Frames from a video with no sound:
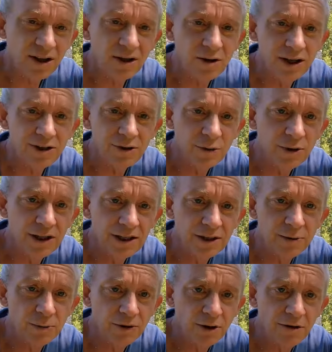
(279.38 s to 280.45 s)
literally doing
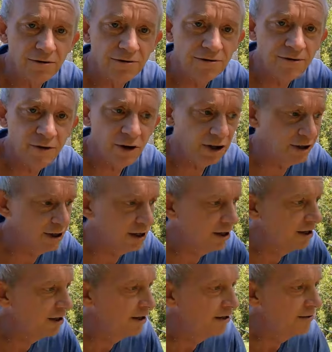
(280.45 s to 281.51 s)
this with her foot.
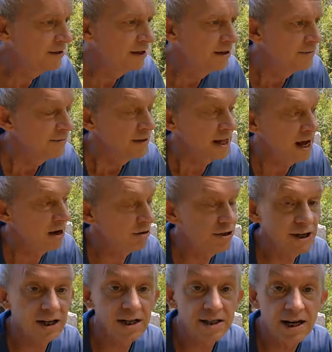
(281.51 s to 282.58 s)
Now,
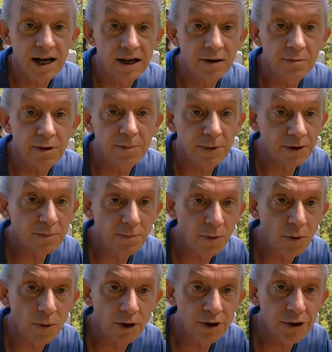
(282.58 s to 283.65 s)
she is taking them up on the
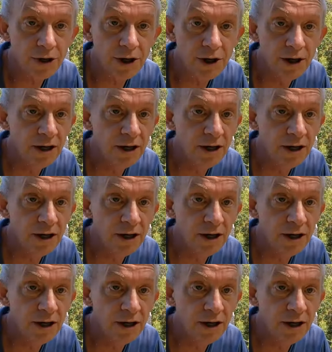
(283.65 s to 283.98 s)
porch